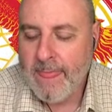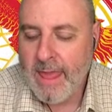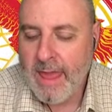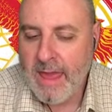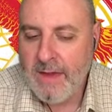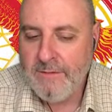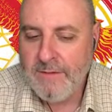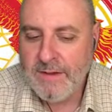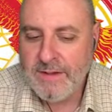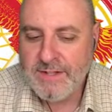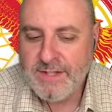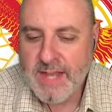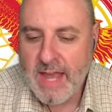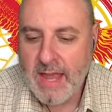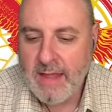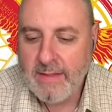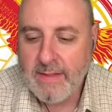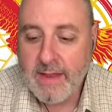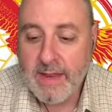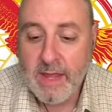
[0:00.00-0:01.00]
If he's
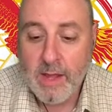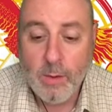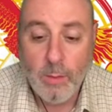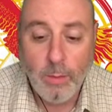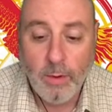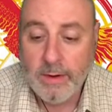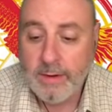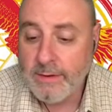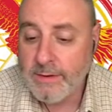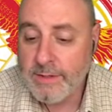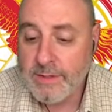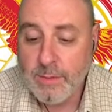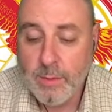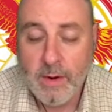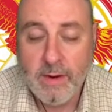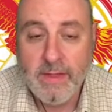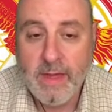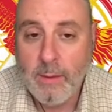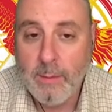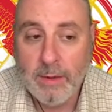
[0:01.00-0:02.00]
saying that he wonders
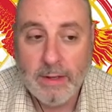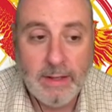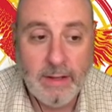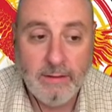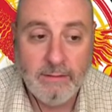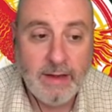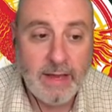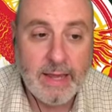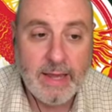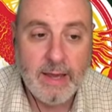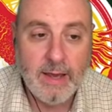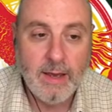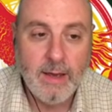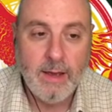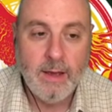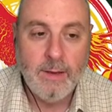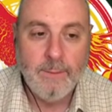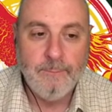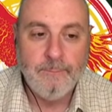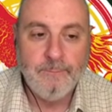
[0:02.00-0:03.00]
where they will live, like
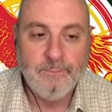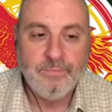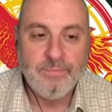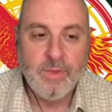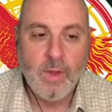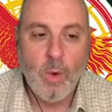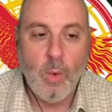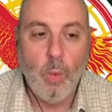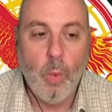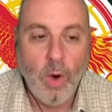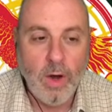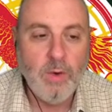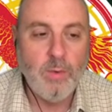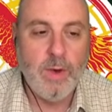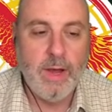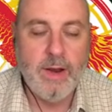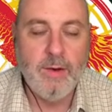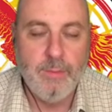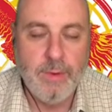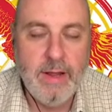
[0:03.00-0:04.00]
one
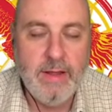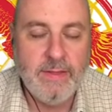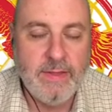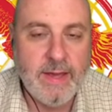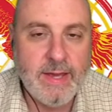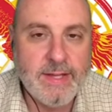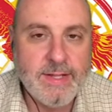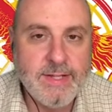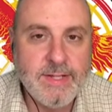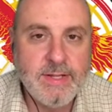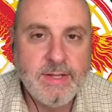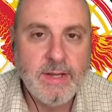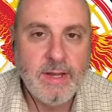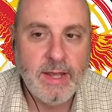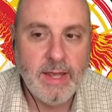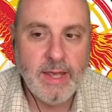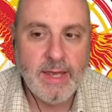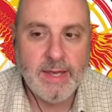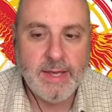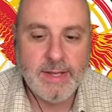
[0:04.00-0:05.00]
way to read this
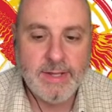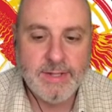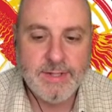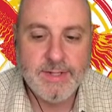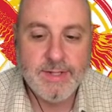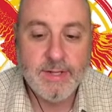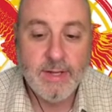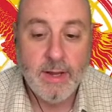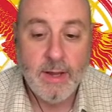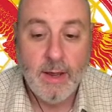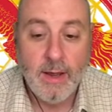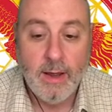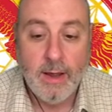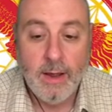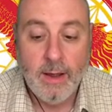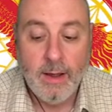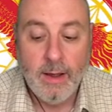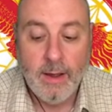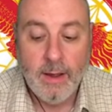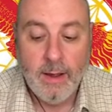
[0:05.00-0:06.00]
is
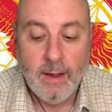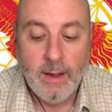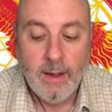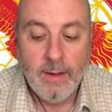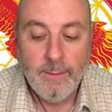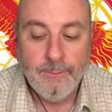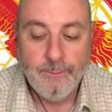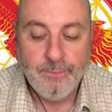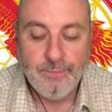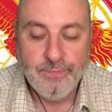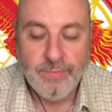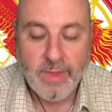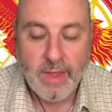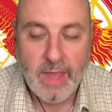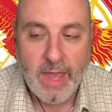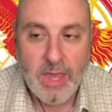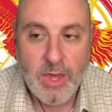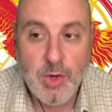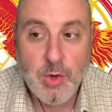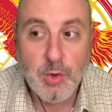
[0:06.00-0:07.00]

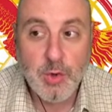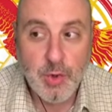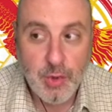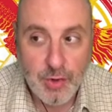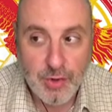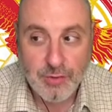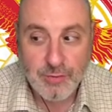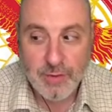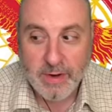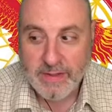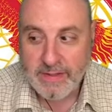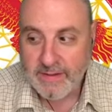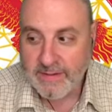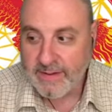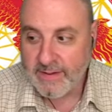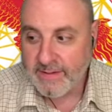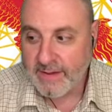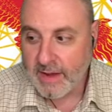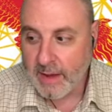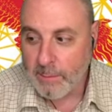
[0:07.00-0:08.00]
you could read this
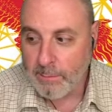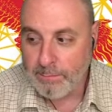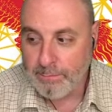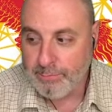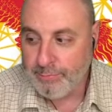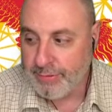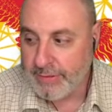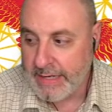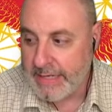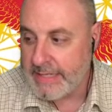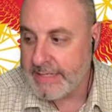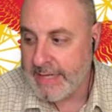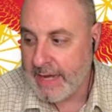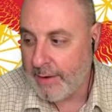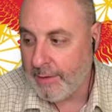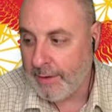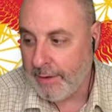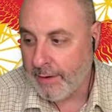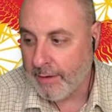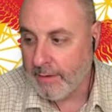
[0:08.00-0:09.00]
as a complete
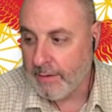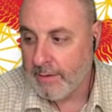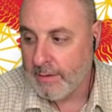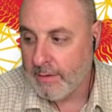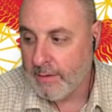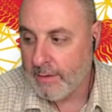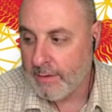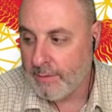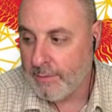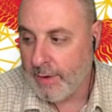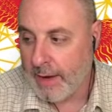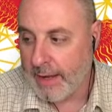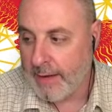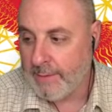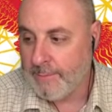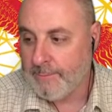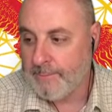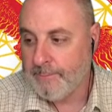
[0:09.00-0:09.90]
downer, right?